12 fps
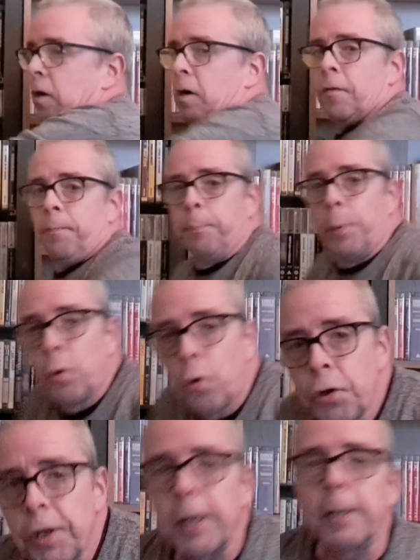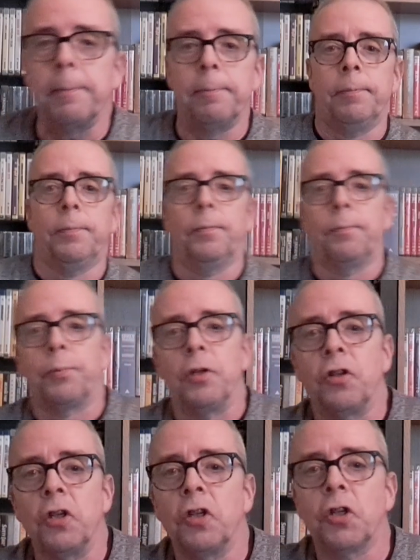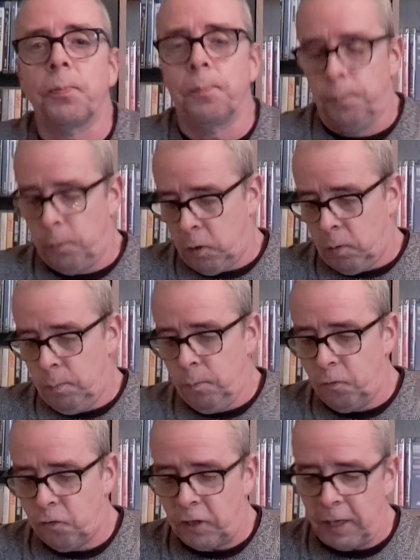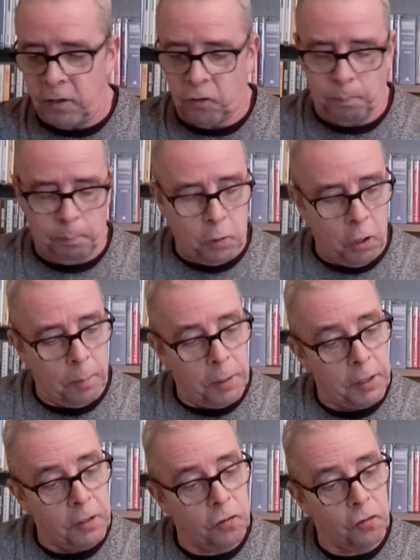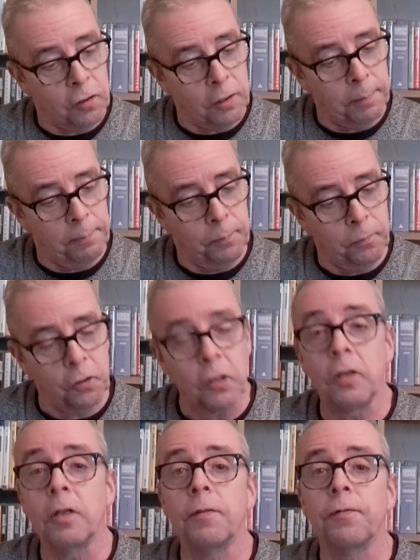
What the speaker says: of bawdy British sex comedies, to turn a